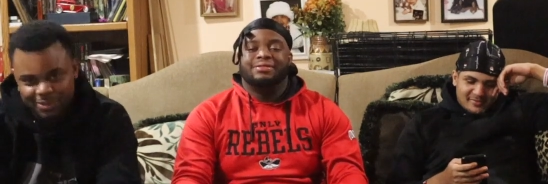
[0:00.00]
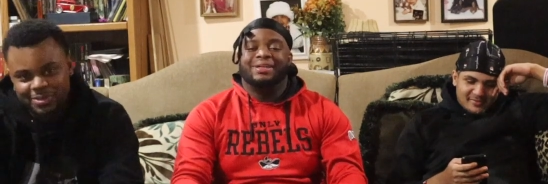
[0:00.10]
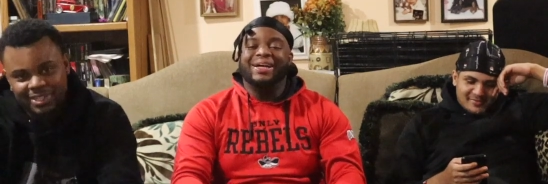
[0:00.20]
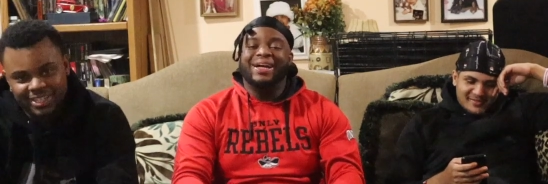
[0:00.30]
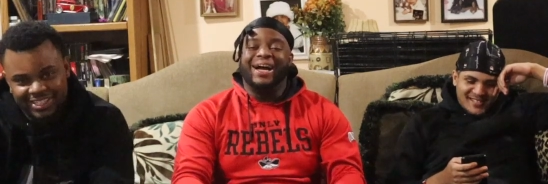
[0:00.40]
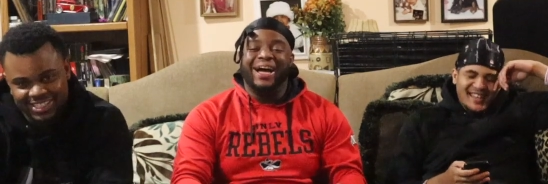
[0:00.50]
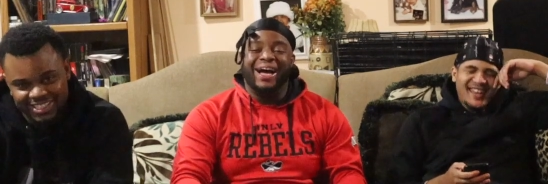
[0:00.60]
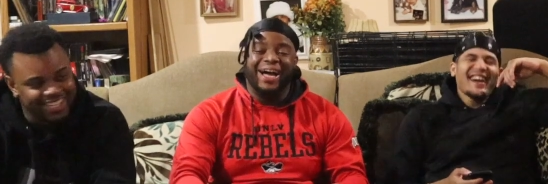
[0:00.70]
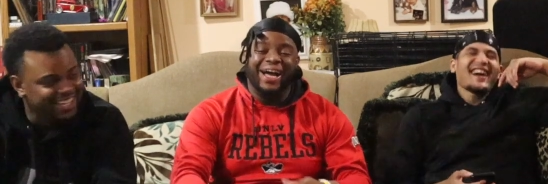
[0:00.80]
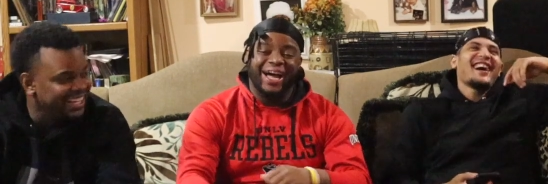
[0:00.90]
Speaker 1: know what I'm
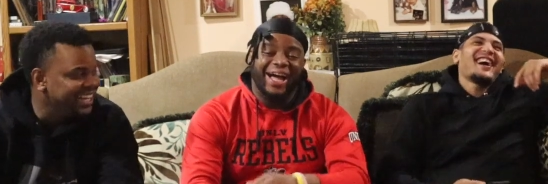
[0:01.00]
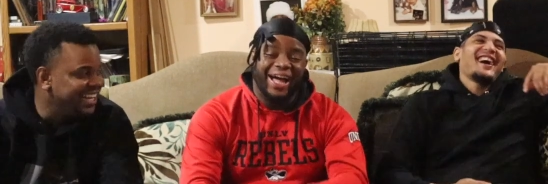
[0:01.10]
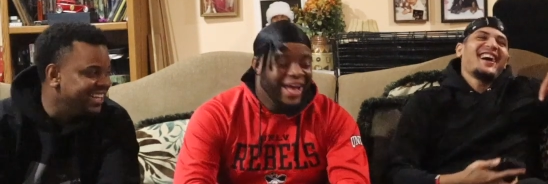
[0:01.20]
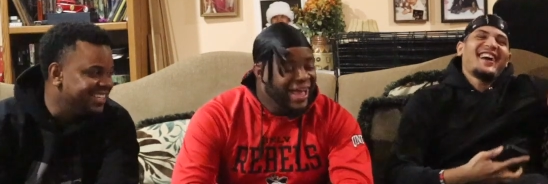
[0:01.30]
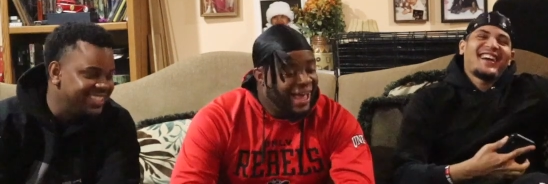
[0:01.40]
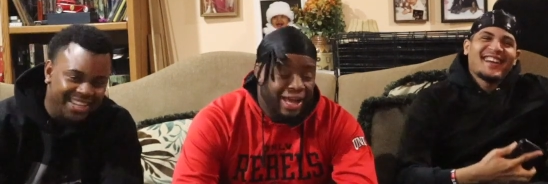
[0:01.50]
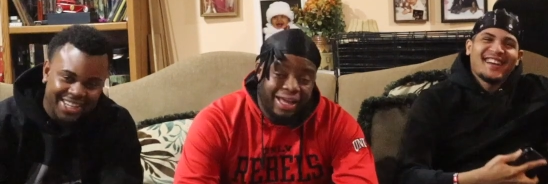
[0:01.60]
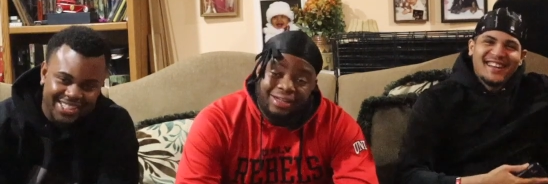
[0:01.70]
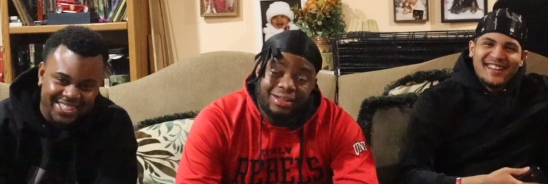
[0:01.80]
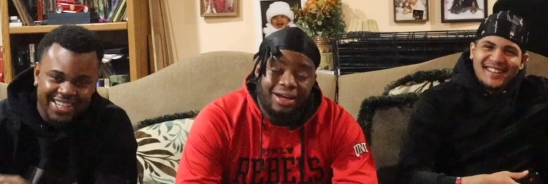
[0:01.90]

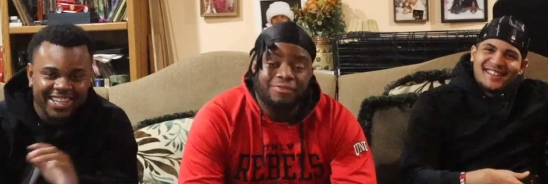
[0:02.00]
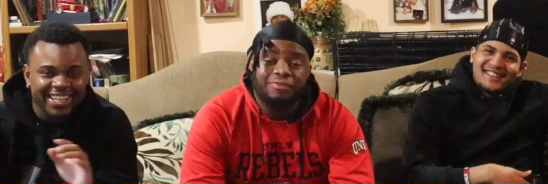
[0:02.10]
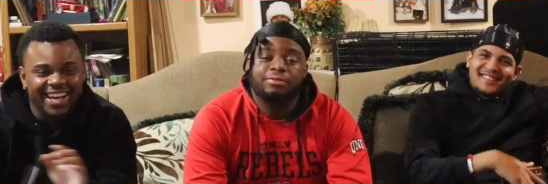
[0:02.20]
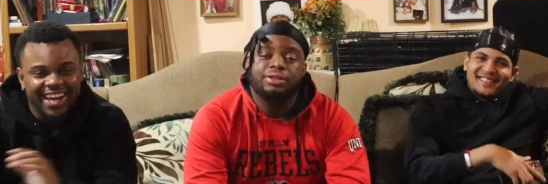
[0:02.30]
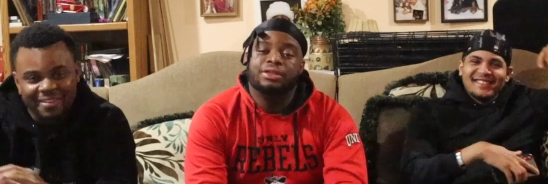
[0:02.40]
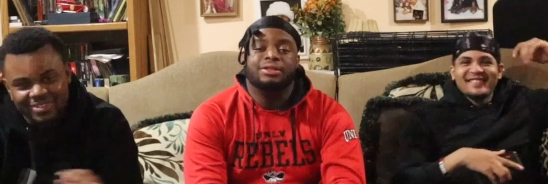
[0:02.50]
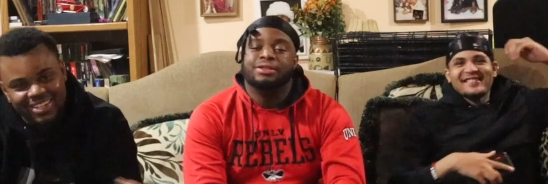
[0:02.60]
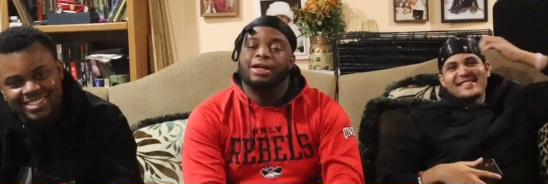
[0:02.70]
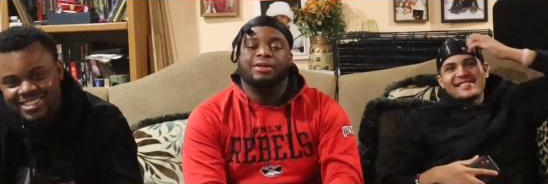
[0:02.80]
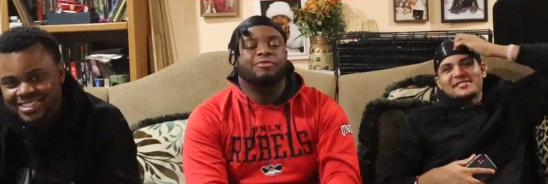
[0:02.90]
saying? Hey, nah,
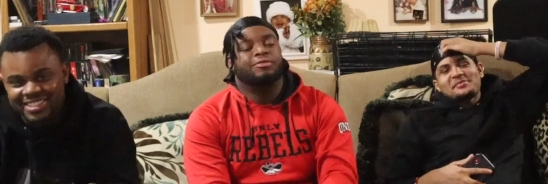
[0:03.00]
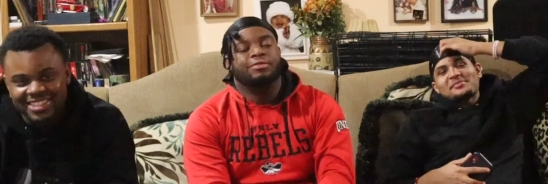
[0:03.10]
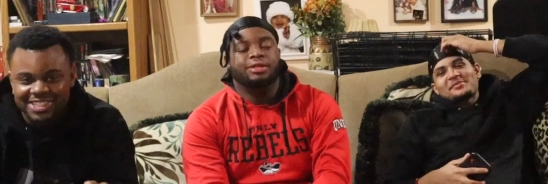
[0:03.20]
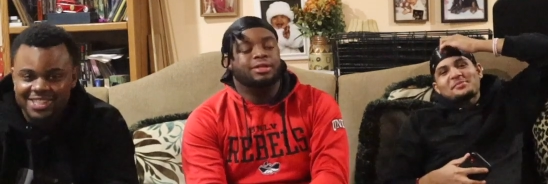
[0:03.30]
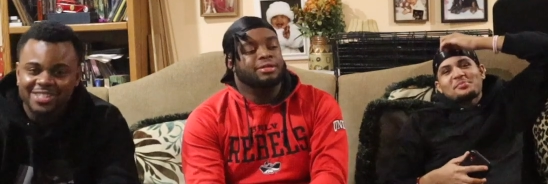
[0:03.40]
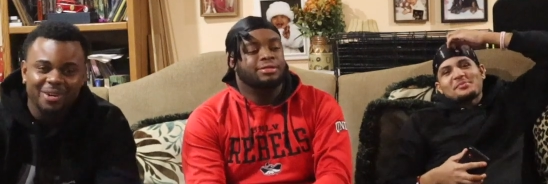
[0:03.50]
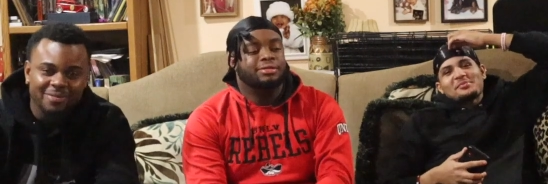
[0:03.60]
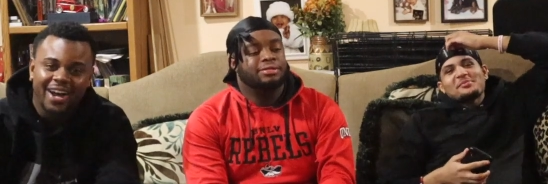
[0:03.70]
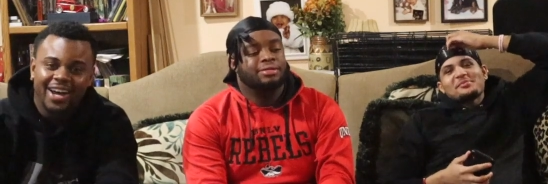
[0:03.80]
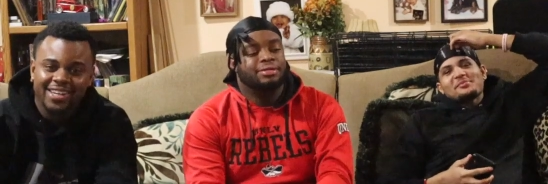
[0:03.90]
let's just no
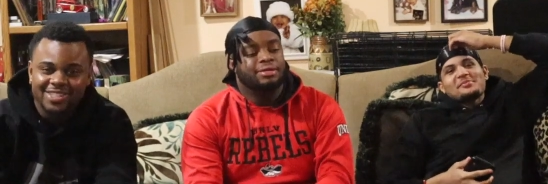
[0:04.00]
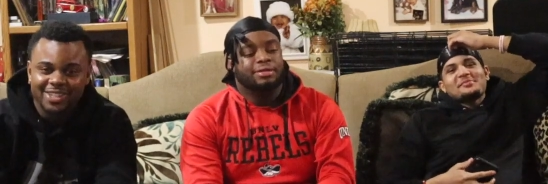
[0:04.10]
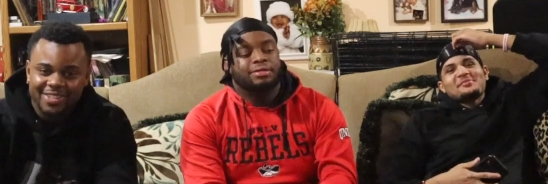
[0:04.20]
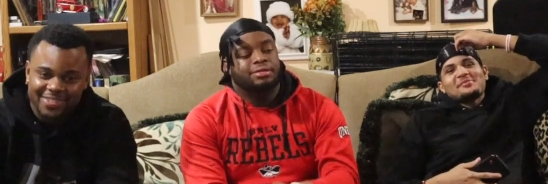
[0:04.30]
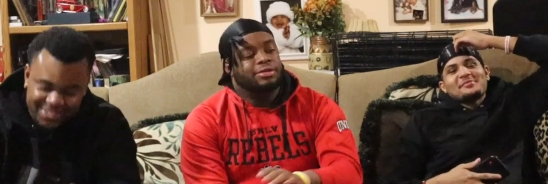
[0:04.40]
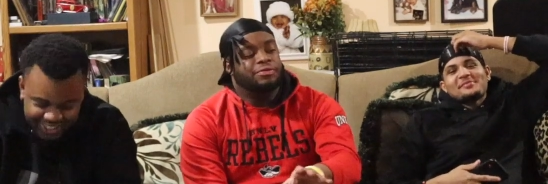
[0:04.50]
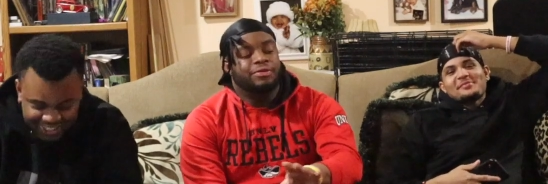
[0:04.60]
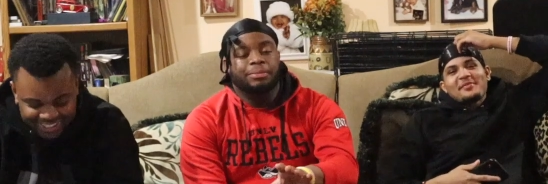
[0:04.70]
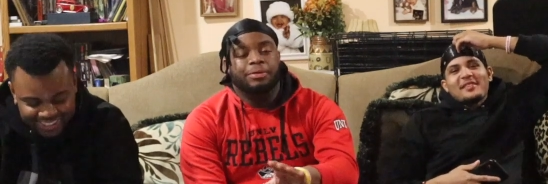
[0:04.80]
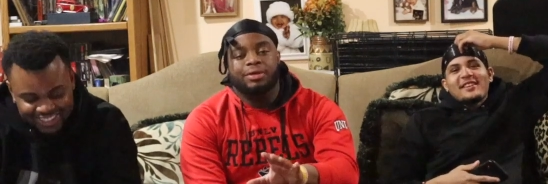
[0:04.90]
violence, you know what I'm
Speaker 2: saying? You
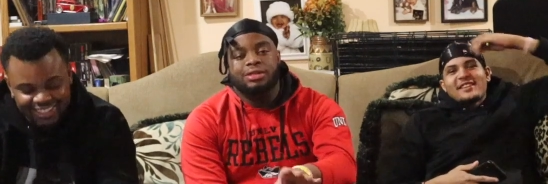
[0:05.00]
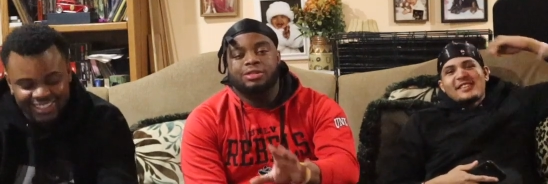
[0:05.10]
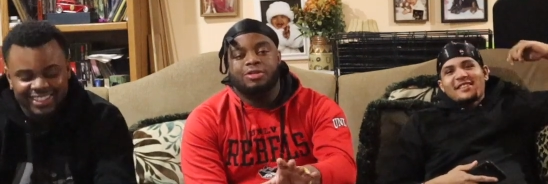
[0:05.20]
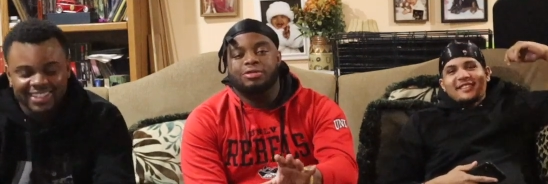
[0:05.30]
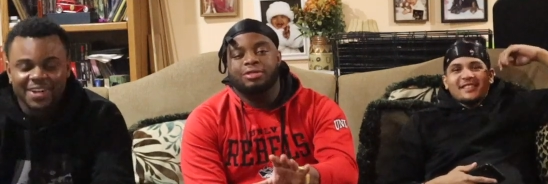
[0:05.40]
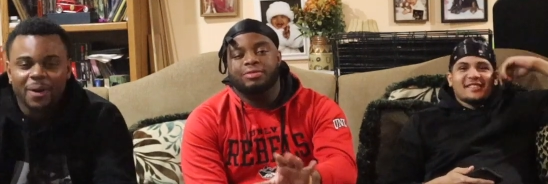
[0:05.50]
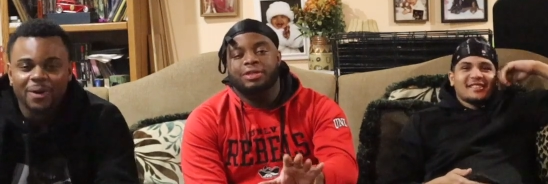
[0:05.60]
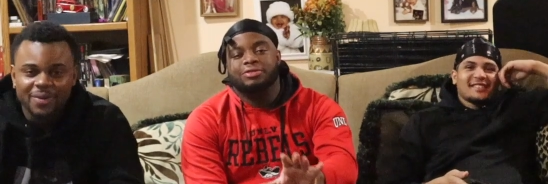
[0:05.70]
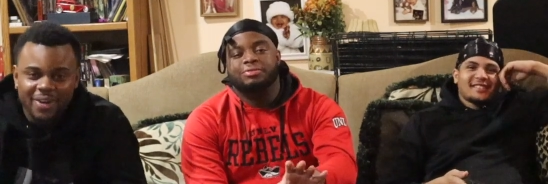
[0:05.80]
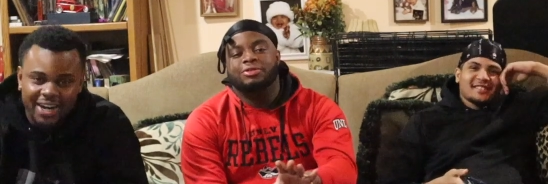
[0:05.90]
feel me? We just cool and we
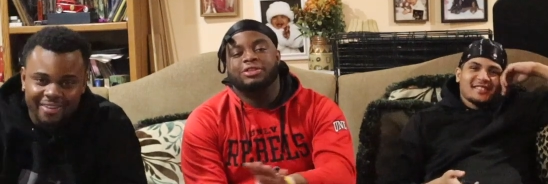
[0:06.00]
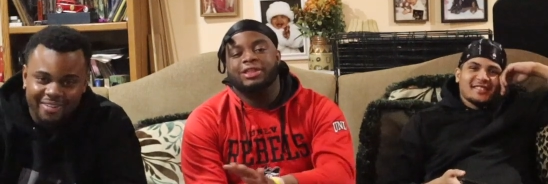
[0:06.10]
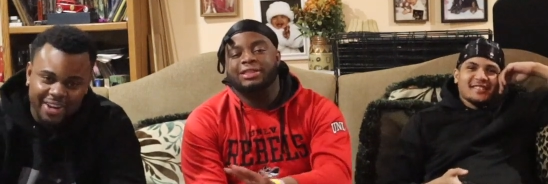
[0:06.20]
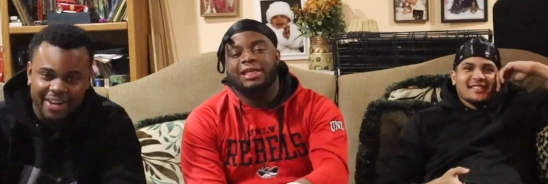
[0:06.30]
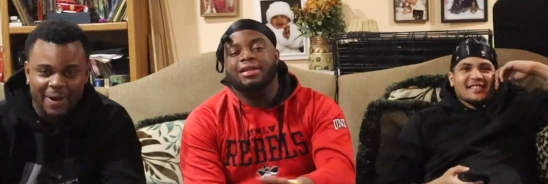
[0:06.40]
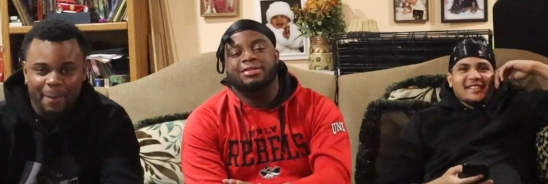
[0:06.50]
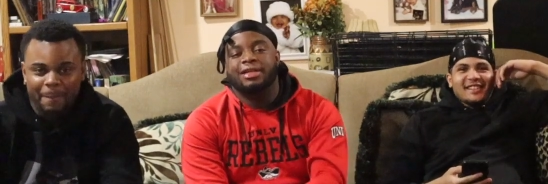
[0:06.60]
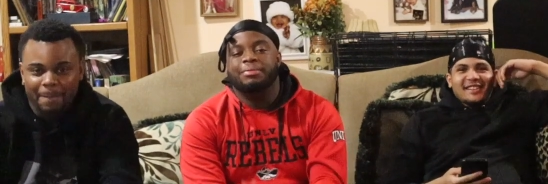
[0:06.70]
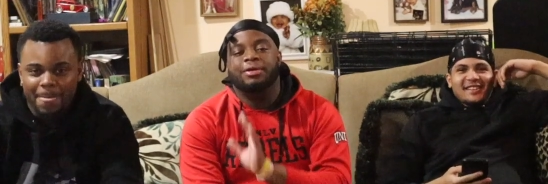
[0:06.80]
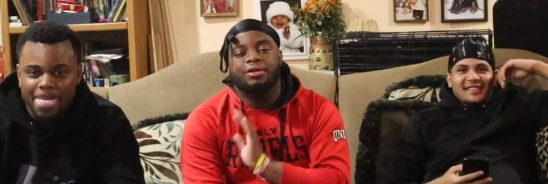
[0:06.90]
don't push. This
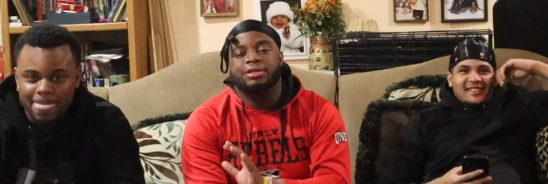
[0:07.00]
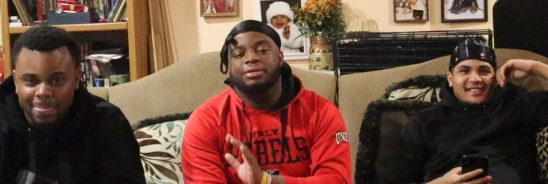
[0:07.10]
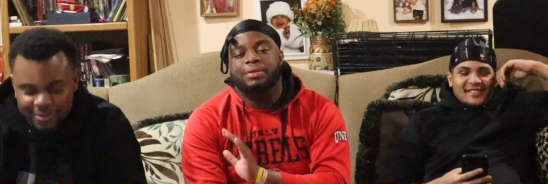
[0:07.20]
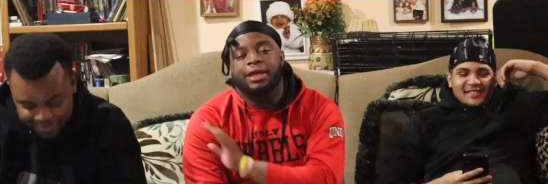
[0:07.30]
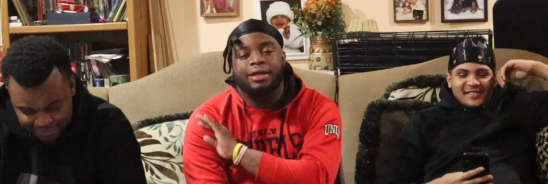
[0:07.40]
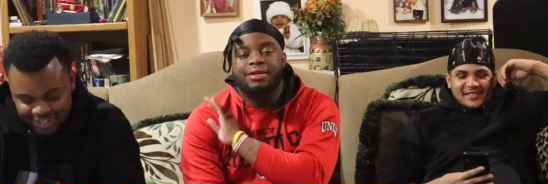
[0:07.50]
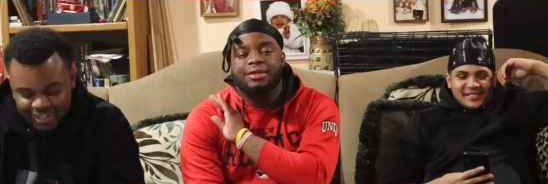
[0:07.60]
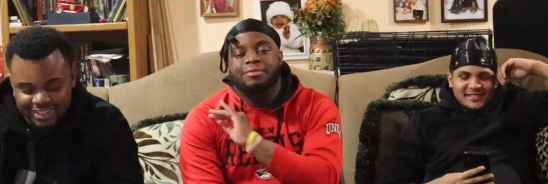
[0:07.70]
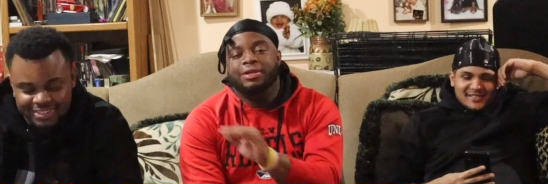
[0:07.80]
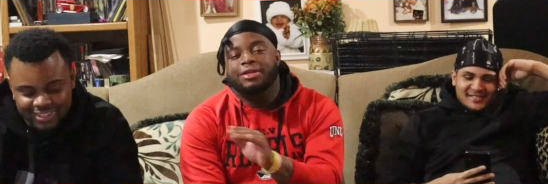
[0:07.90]
entertainment only, man.
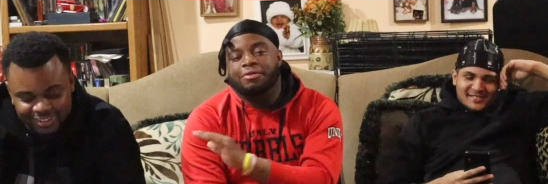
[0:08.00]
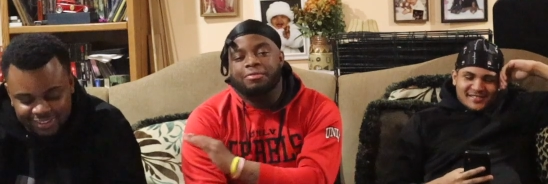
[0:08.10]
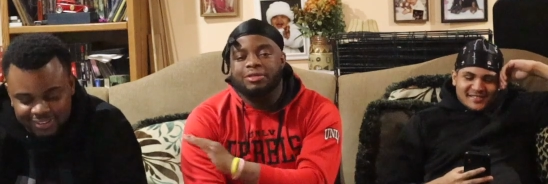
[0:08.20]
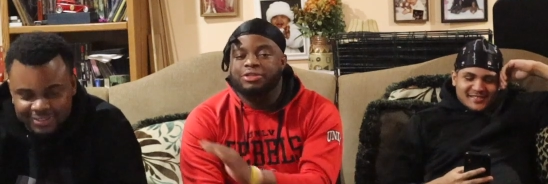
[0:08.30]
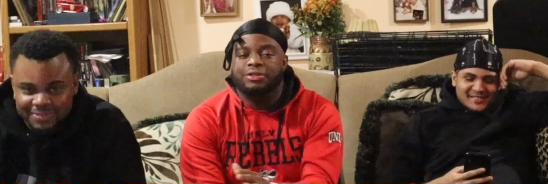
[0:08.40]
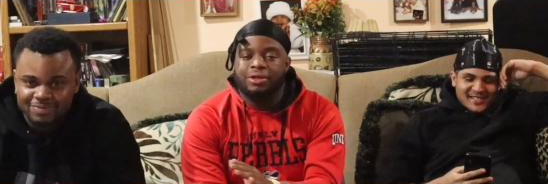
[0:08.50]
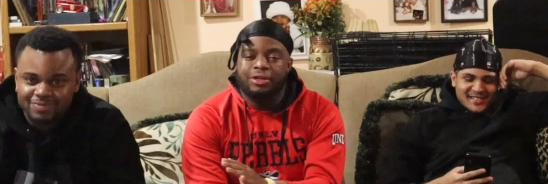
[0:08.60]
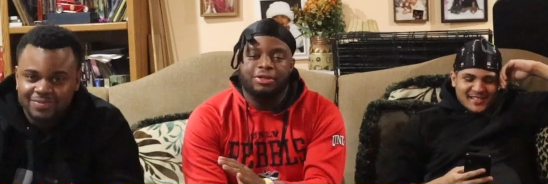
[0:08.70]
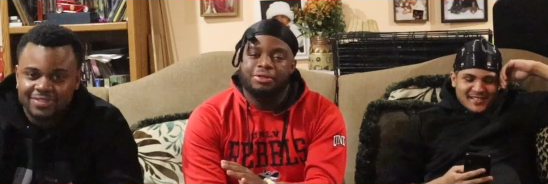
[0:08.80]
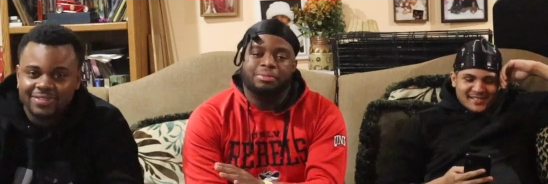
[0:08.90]
Right. We don't want your girl,